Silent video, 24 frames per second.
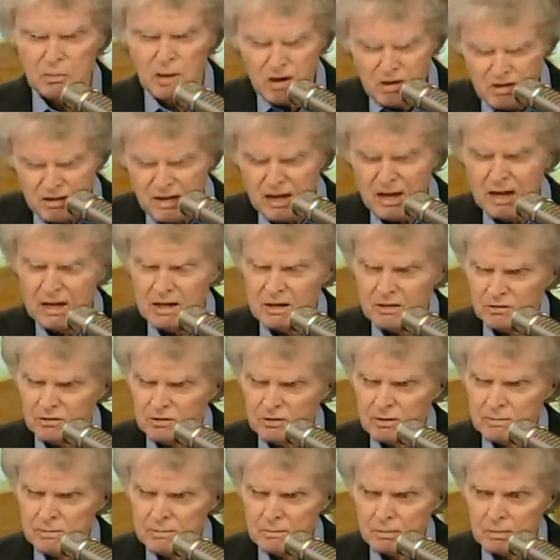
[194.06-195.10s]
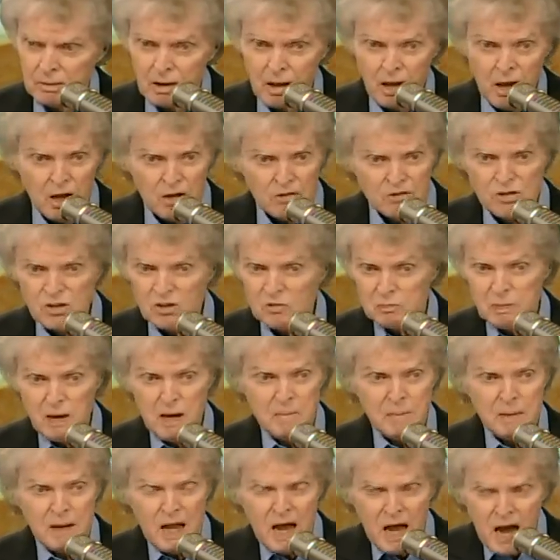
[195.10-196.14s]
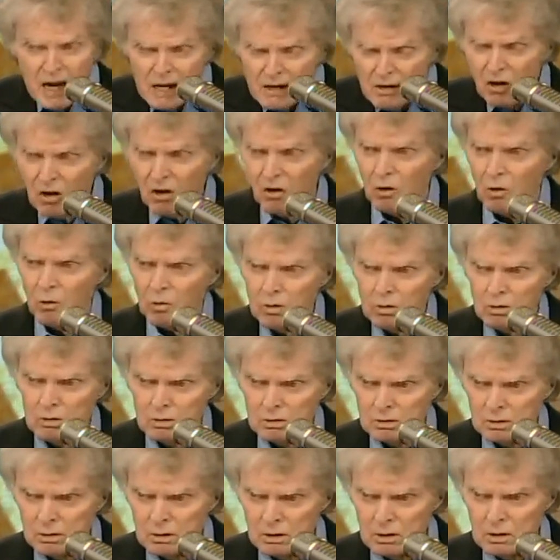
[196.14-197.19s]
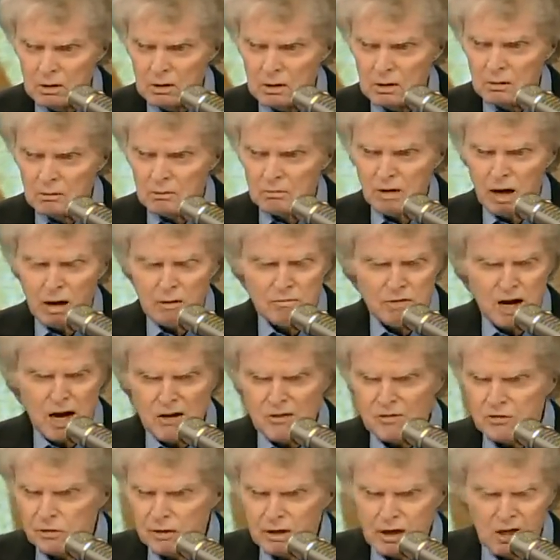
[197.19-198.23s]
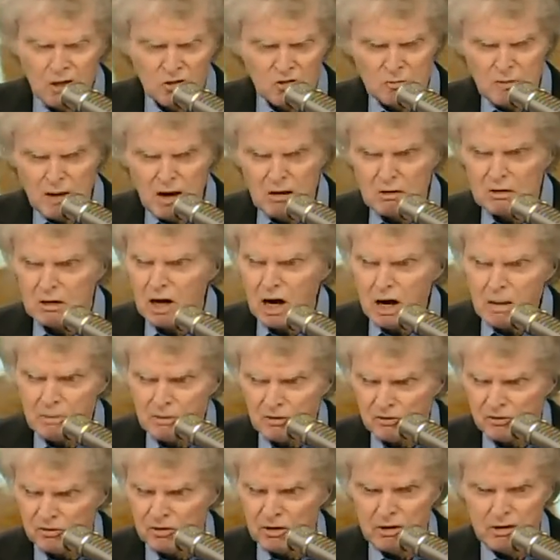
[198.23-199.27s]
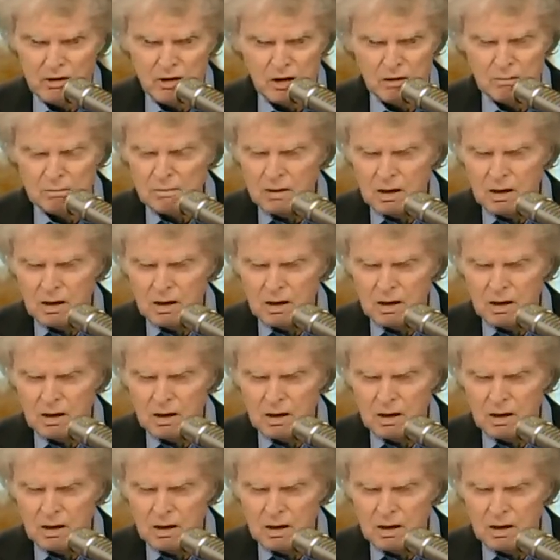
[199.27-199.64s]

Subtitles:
Smart guys. Just people I know. Roger Ailes, Mel Karmazin,